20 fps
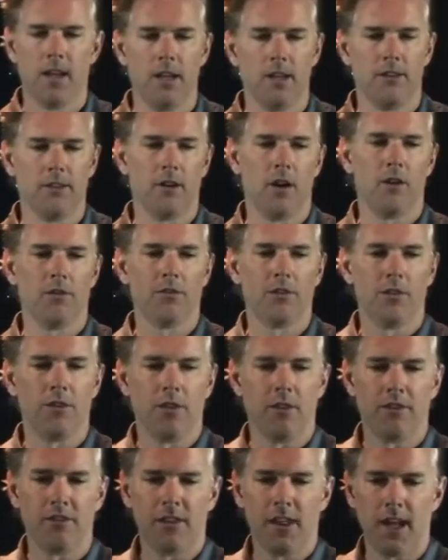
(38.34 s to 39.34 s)
It's also
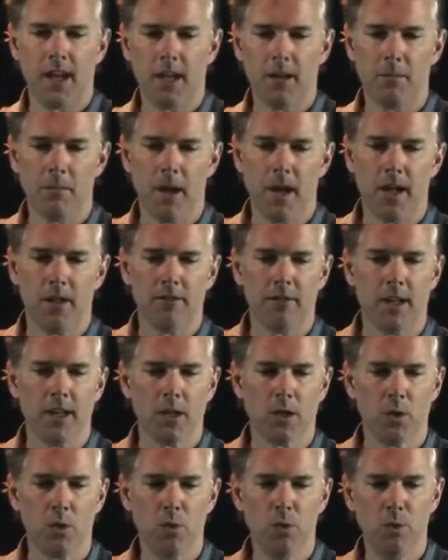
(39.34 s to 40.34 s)
the same as a
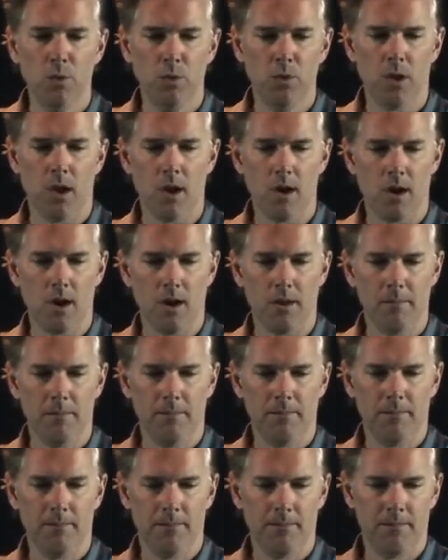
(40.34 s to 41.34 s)

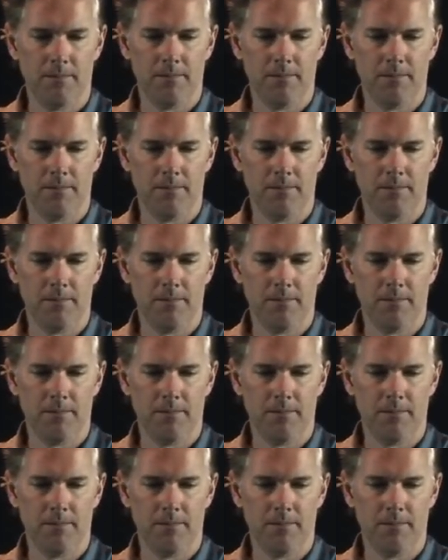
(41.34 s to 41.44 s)
coulomb